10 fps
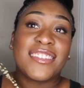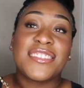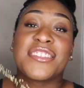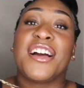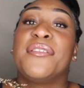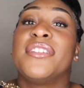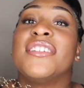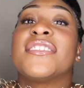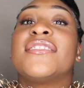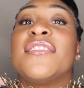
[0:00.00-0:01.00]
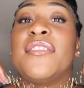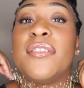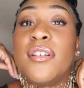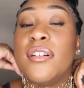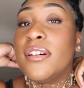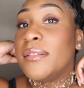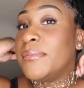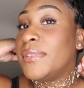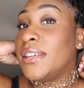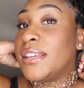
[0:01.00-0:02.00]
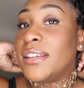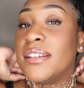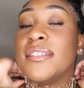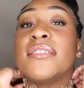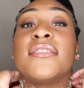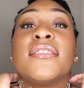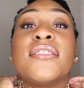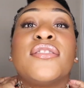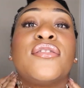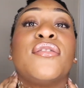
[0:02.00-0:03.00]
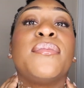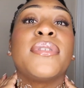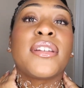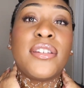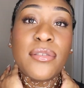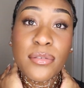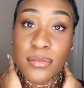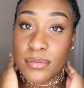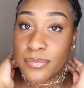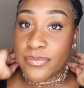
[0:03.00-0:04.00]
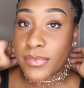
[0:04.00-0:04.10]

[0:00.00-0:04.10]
This is how it looks on me. Super cute.